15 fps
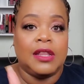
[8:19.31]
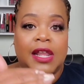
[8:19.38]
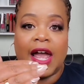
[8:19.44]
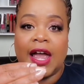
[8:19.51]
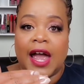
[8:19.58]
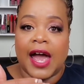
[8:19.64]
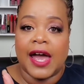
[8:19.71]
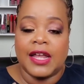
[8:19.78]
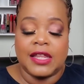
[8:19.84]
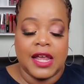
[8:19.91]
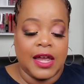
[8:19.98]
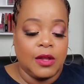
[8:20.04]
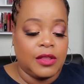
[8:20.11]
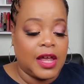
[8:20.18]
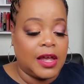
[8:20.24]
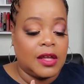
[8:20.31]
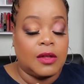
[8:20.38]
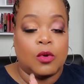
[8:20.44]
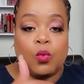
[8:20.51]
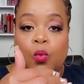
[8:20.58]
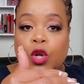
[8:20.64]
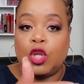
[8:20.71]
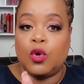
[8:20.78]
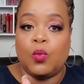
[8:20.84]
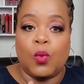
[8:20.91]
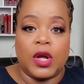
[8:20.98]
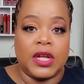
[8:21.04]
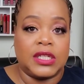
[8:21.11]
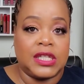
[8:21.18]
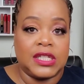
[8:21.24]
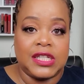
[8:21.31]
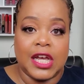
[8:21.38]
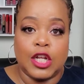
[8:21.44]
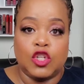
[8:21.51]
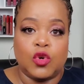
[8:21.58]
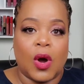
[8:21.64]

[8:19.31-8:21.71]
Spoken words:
what do you want us to send you?